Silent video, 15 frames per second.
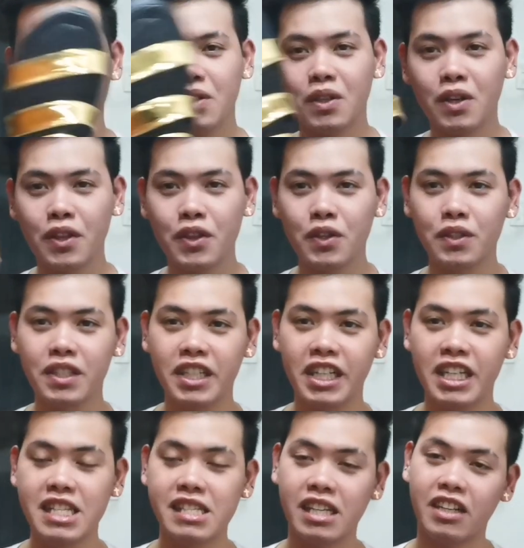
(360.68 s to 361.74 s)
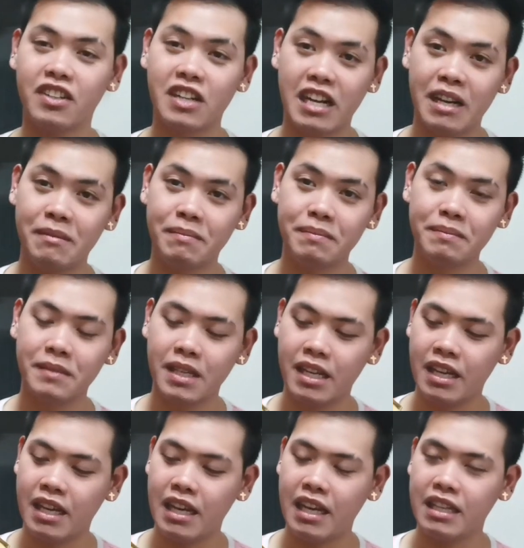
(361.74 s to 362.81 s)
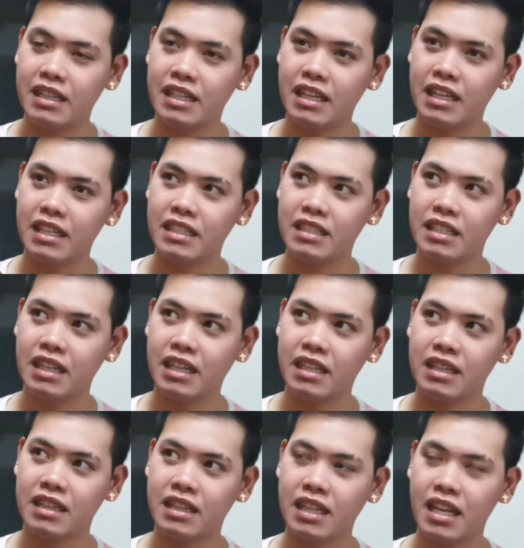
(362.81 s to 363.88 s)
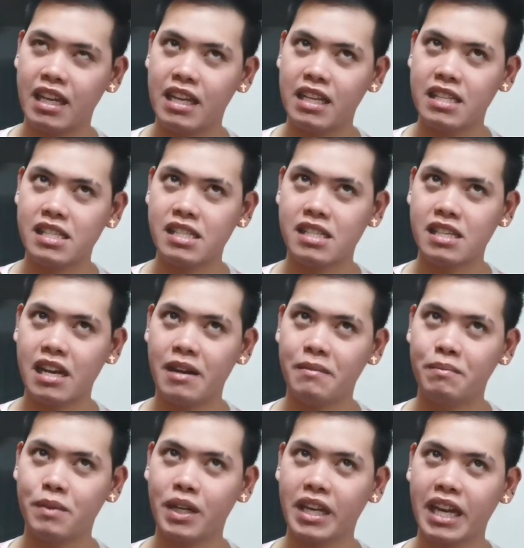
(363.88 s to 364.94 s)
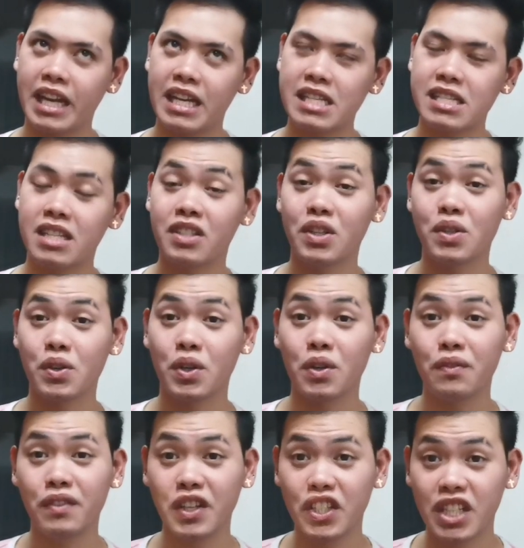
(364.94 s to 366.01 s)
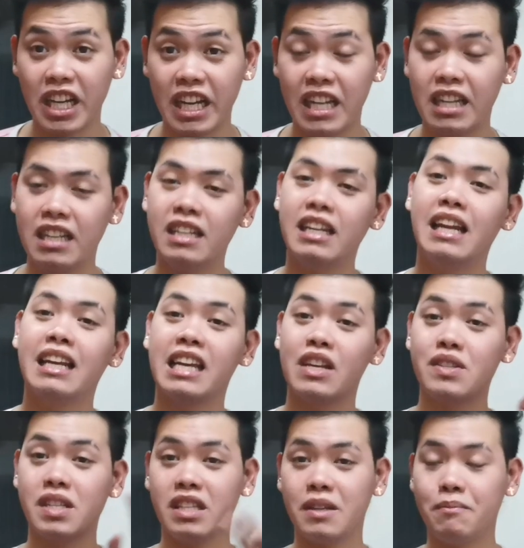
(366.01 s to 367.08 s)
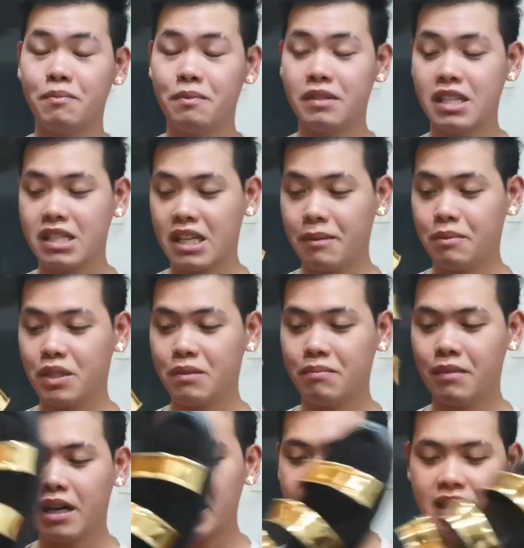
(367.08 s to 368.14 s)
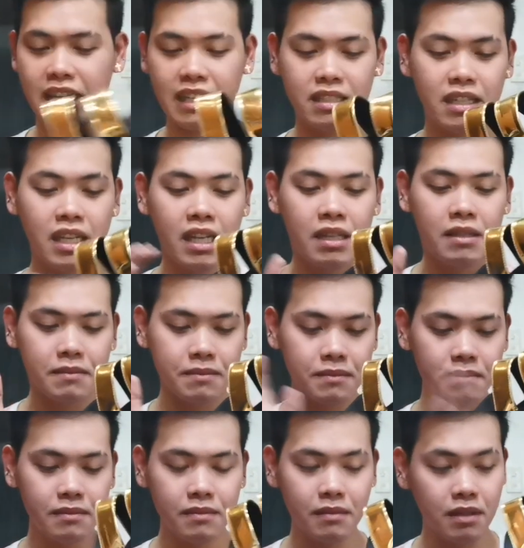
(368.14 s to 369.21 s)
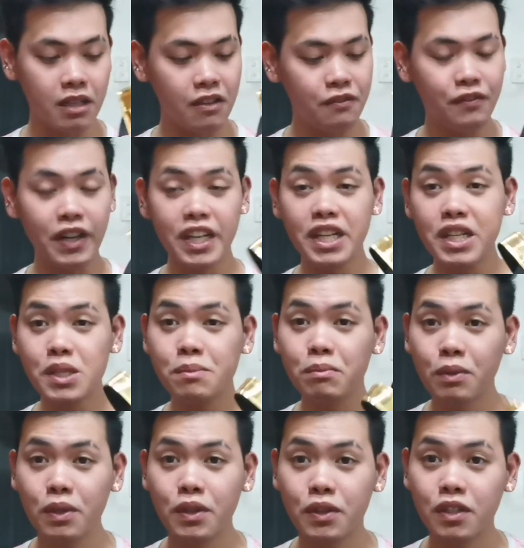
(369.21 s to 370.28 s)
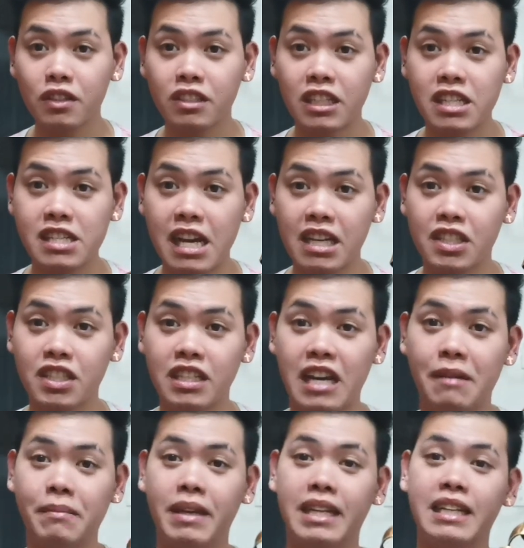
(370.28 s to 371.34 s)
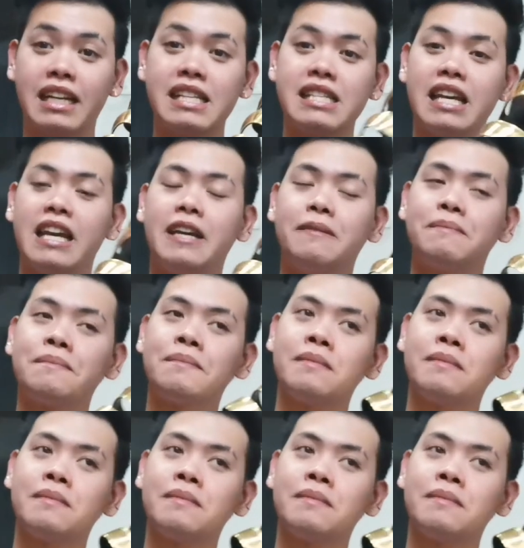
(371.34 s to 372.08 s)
ko to through their Instagram. And then, it is Bragais_official. Ilalagay ko sa description box. And very smooth nung transaction namin. Kasi,